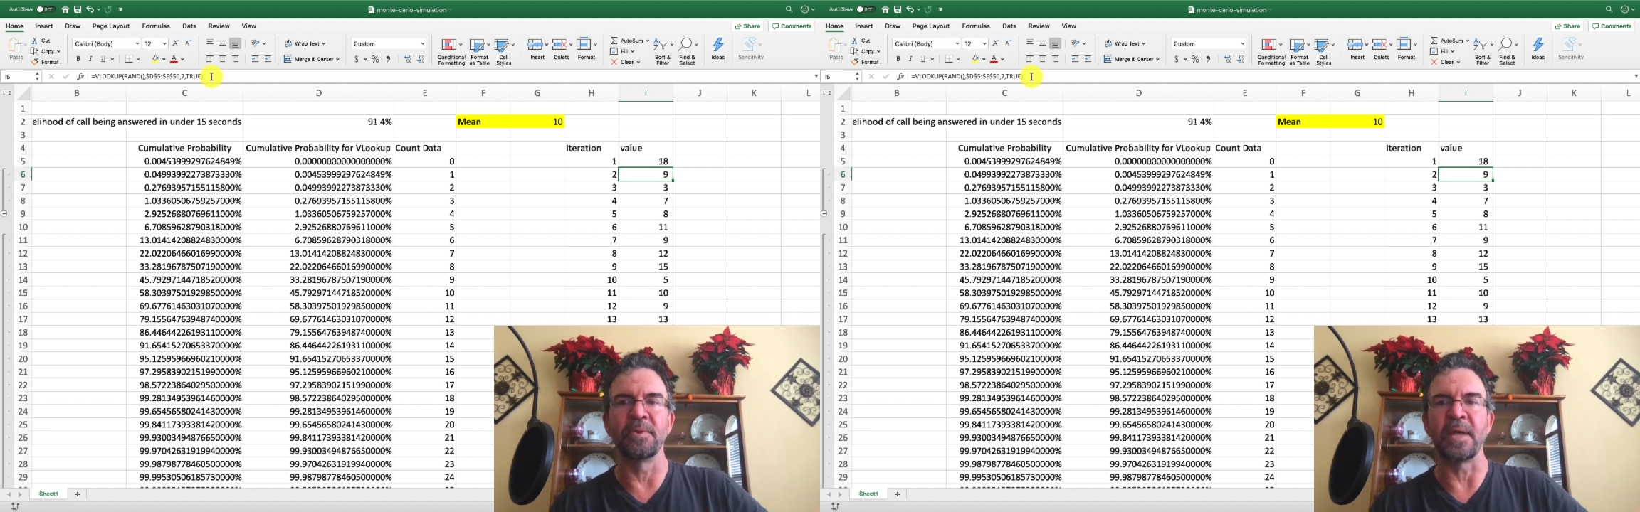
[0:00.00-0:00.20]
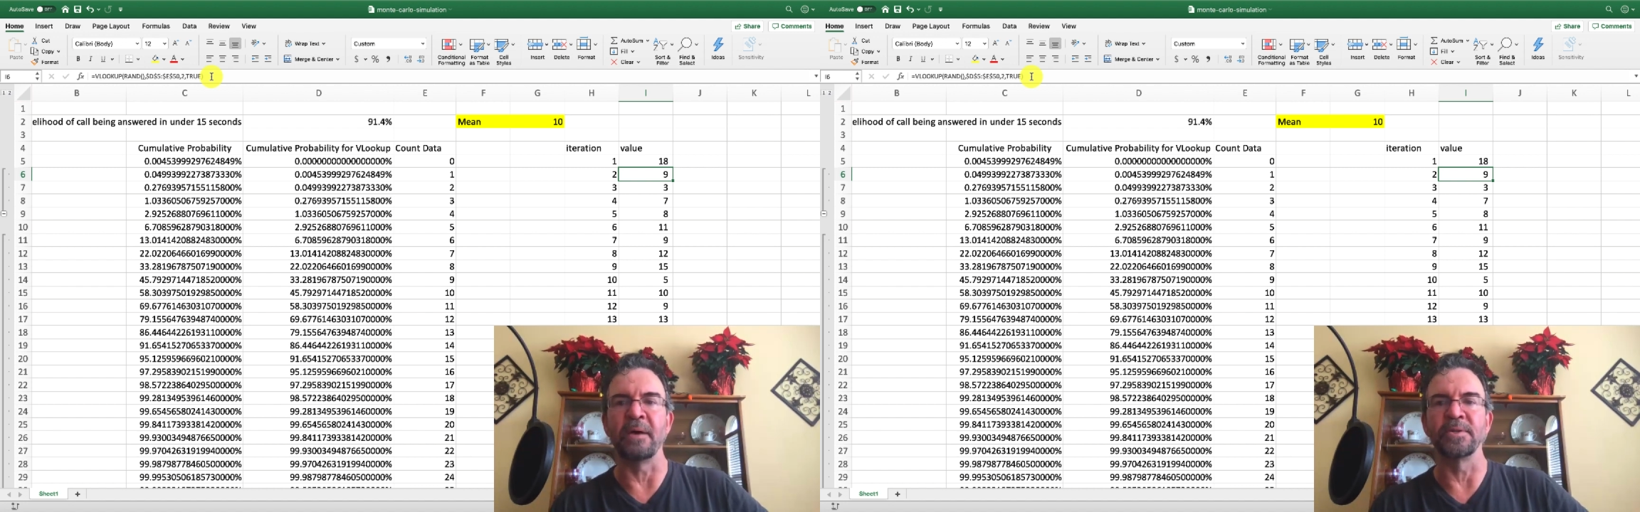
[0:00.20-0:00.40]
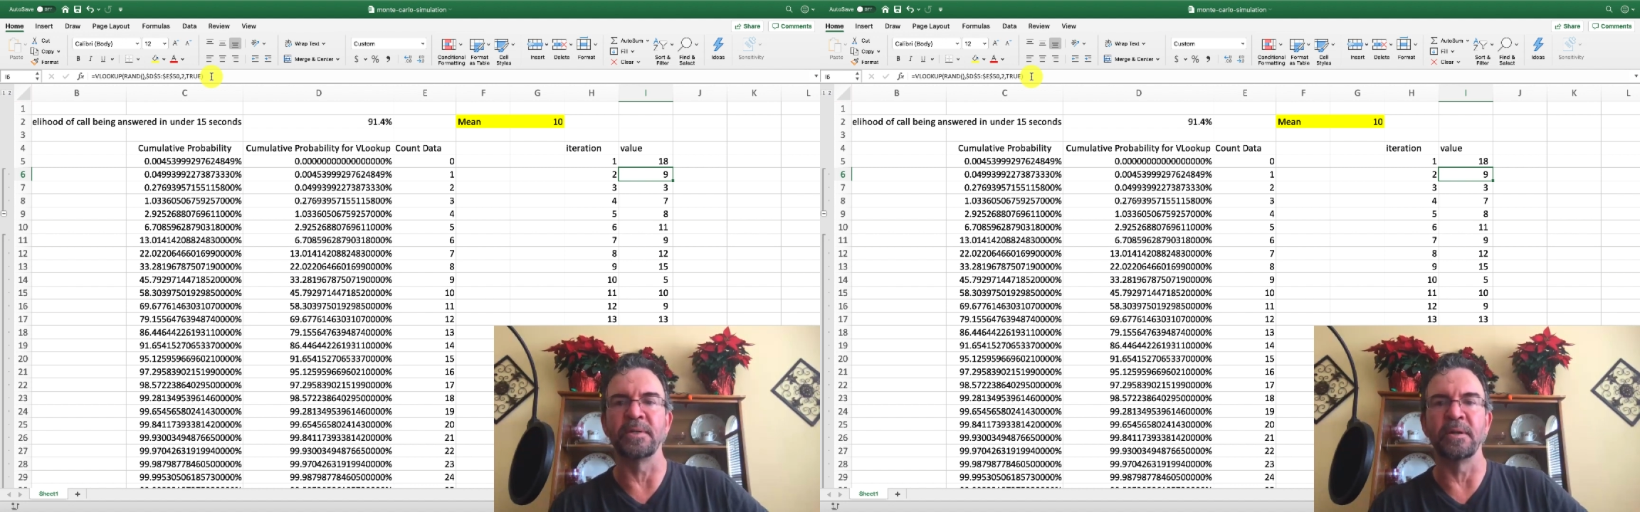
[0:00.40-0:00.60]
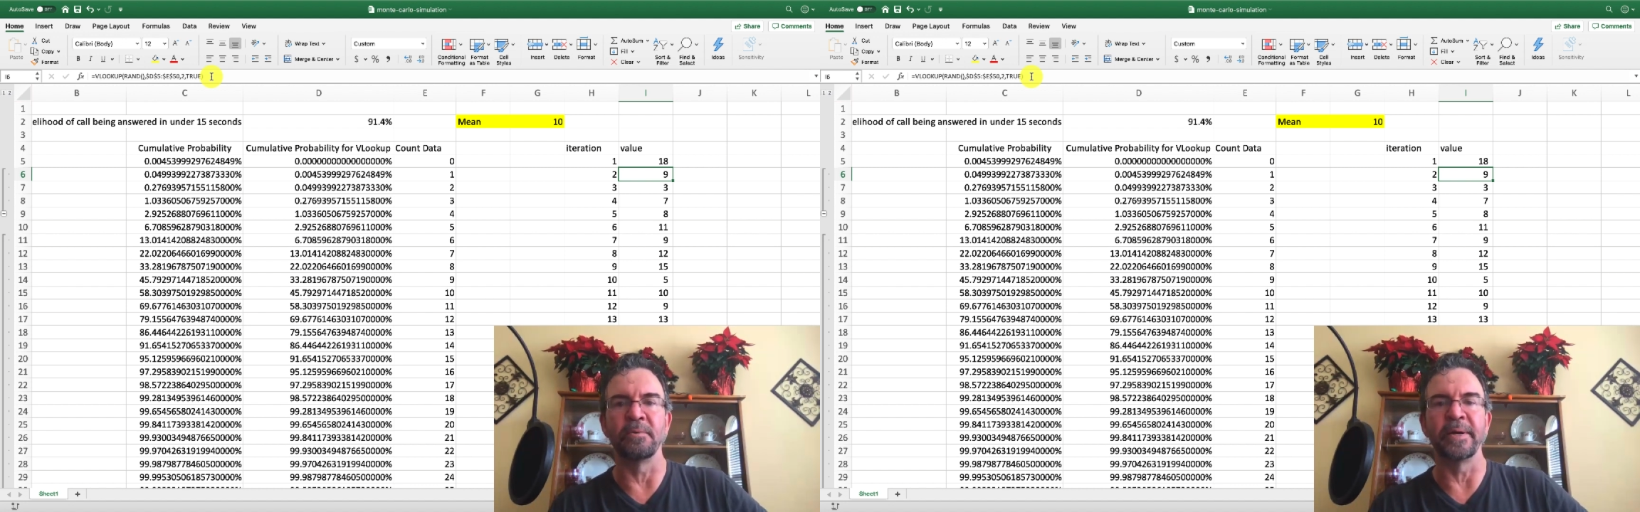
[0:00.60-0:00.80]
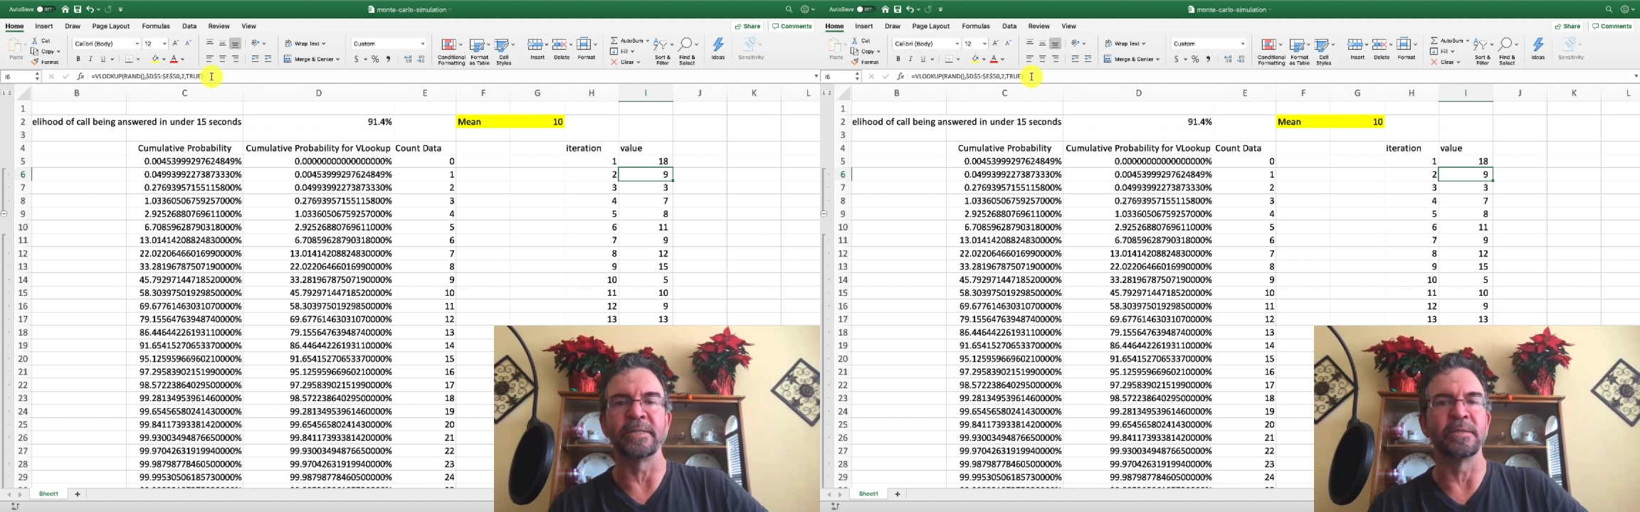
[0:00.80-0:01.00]
thousand
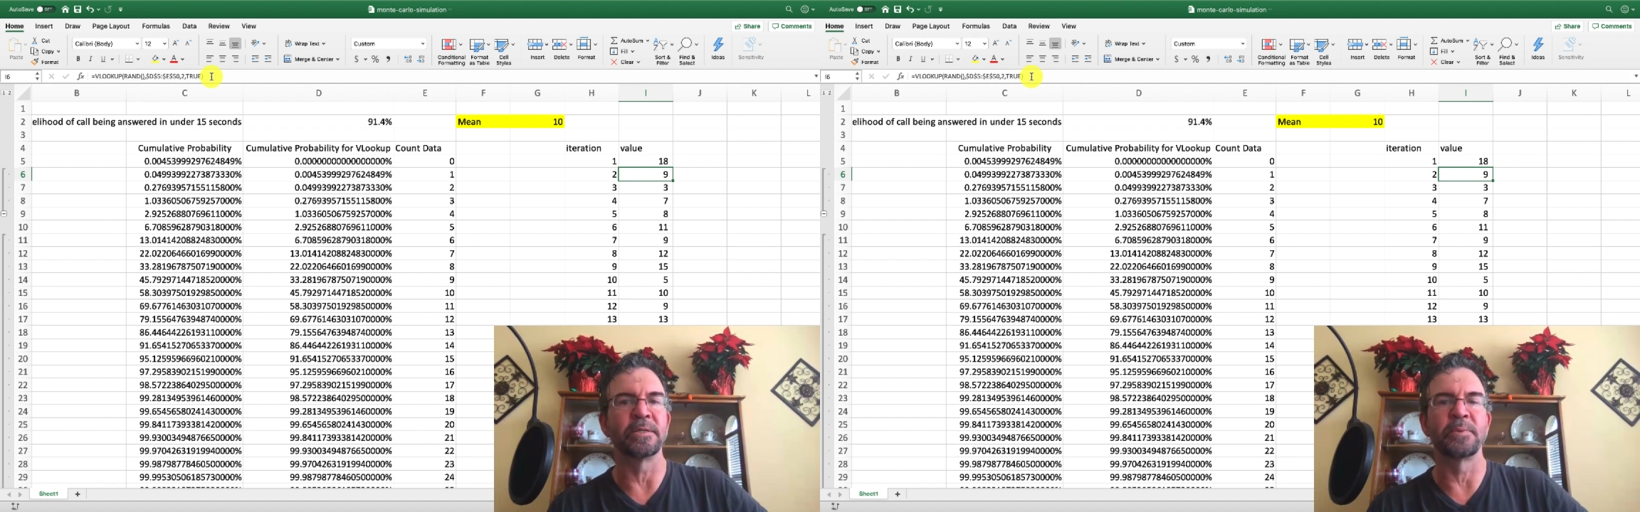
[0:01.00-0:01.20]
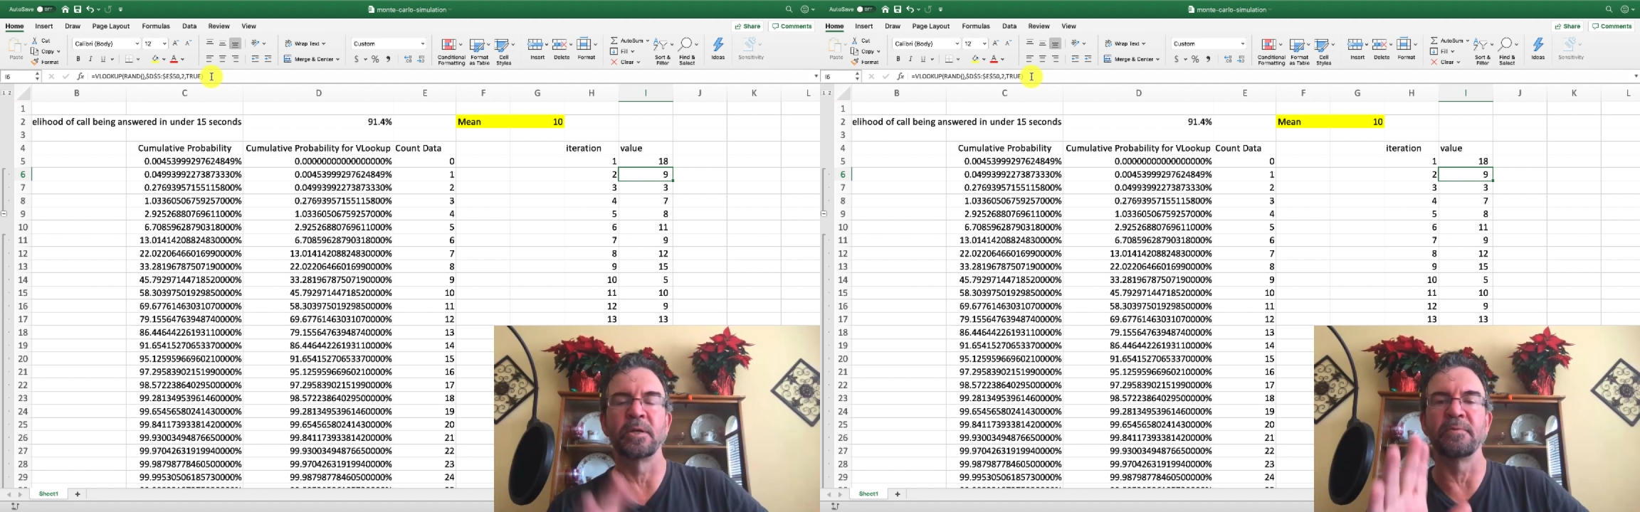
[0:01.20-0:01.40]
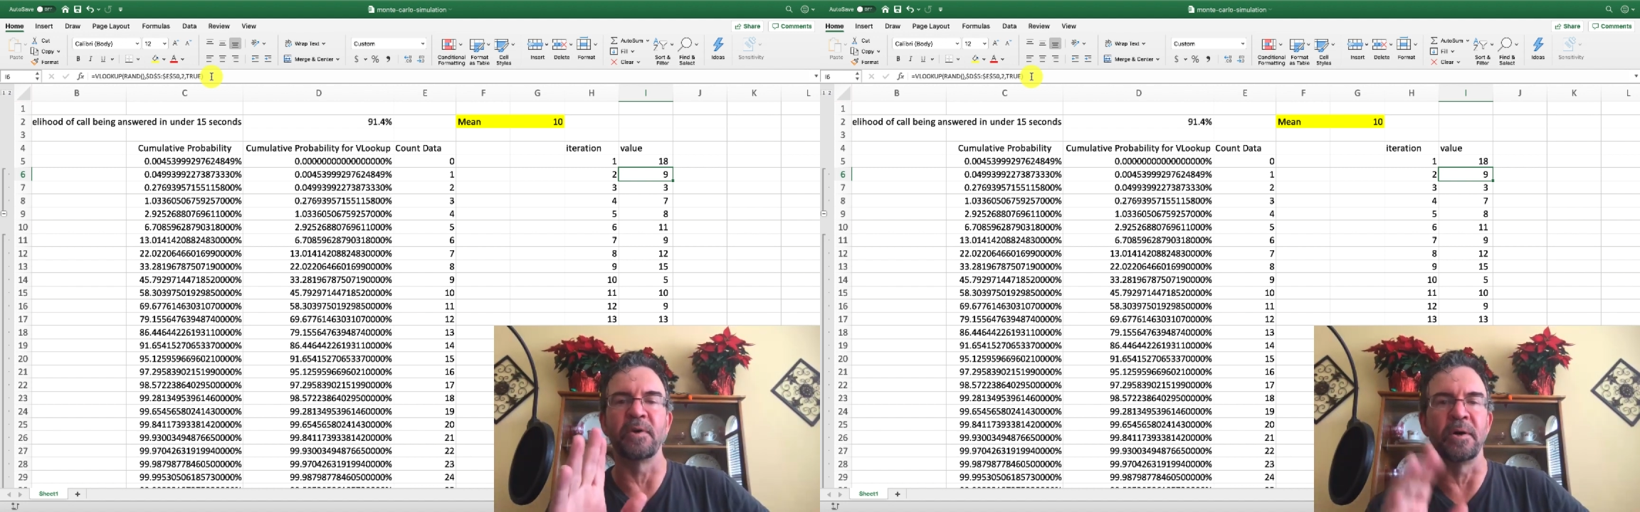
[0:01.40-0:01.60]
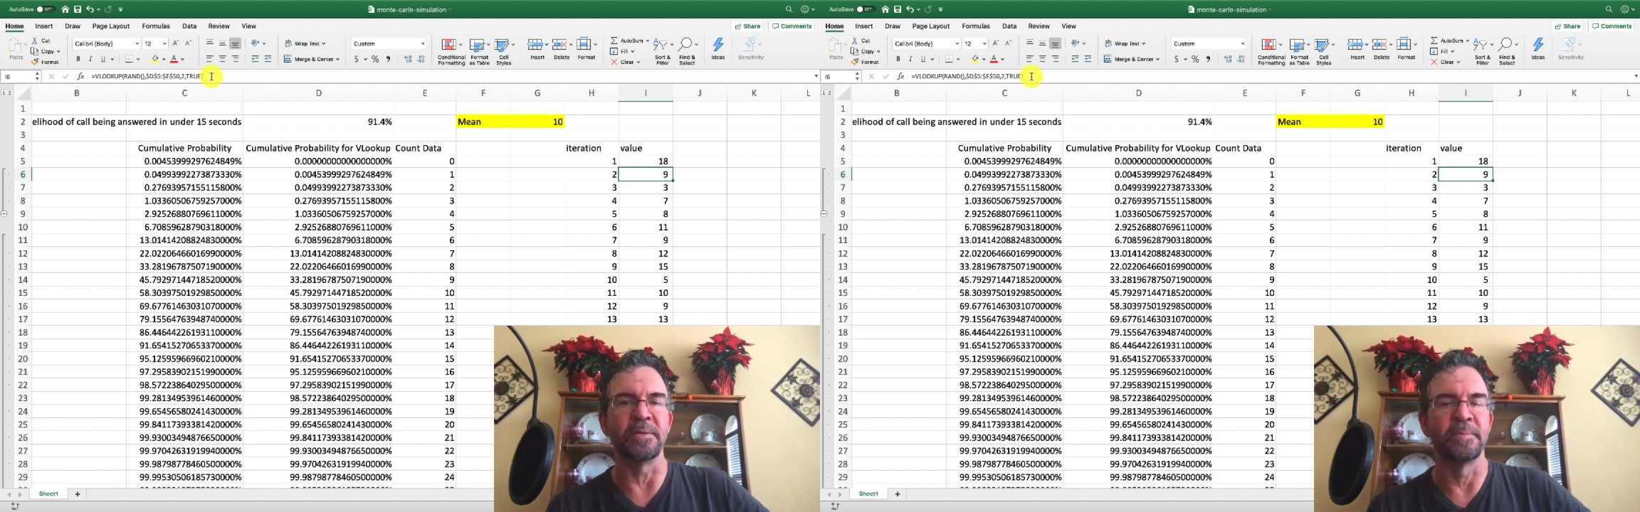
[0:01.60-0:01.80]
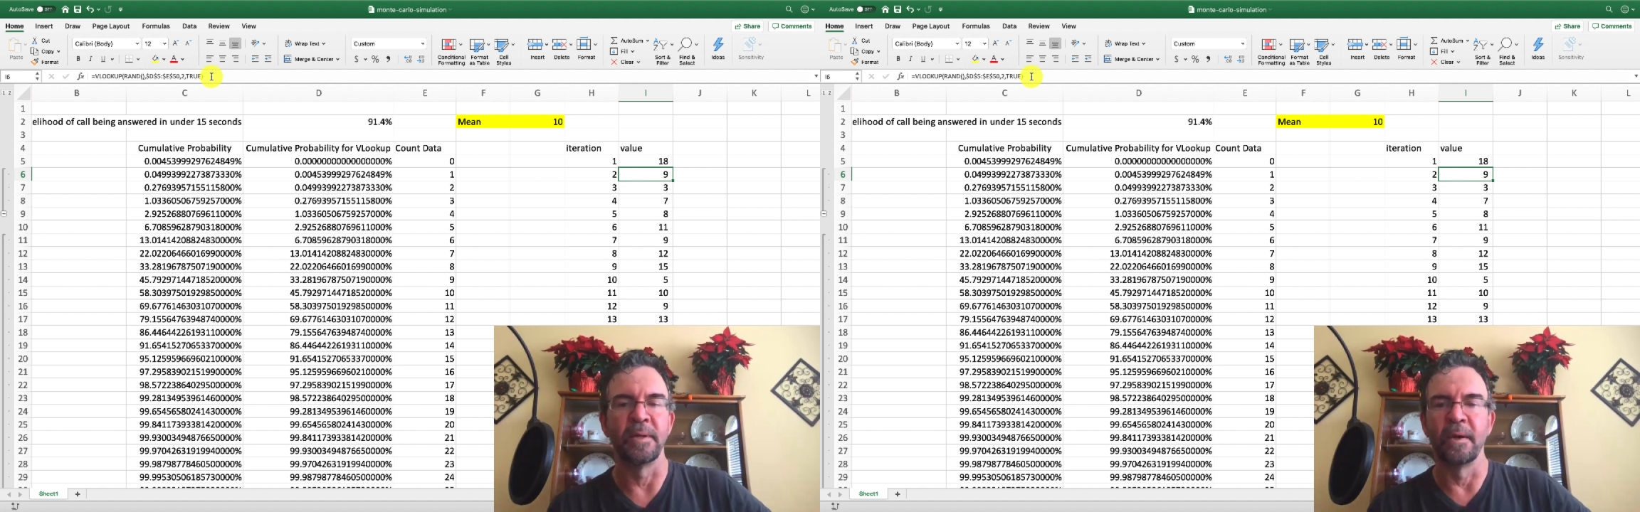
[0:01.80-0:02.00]
iterations, and we could have gone